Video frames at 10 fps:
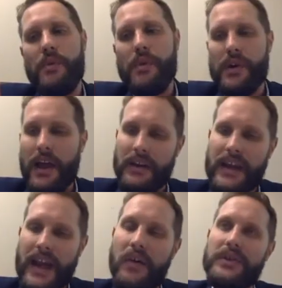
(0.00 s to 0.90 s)
We're going to have a
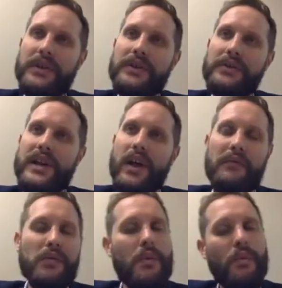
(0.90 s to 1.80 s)
calendar. It'll tell
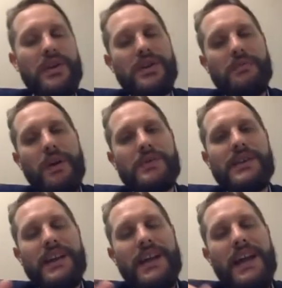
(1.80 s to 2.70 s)
everyone when you're
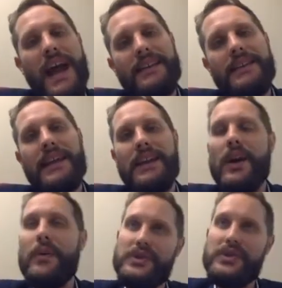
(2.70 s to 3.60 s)
posting, and then they can
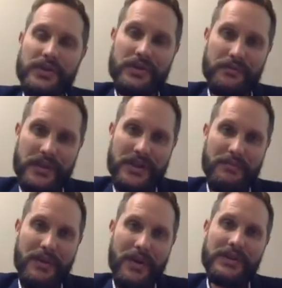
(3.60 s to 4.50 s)
go and choose to read your
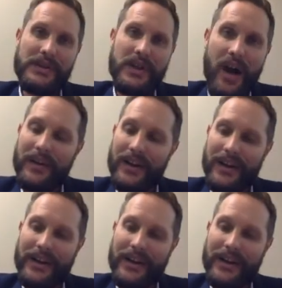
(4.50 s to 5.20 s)
post and comment on